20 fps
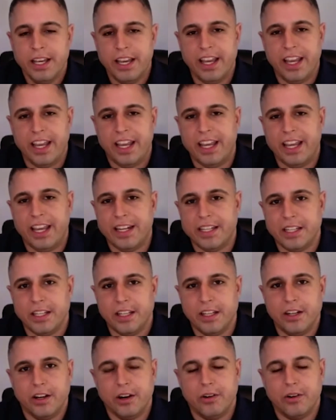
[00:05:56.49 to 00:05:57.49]
And
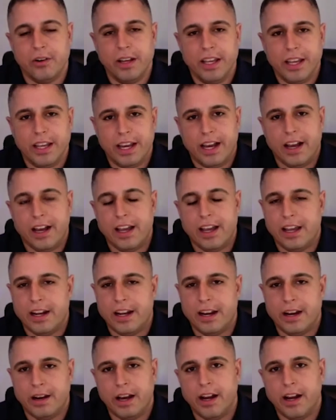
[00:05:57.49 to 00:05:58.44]
you know, uh, and, I,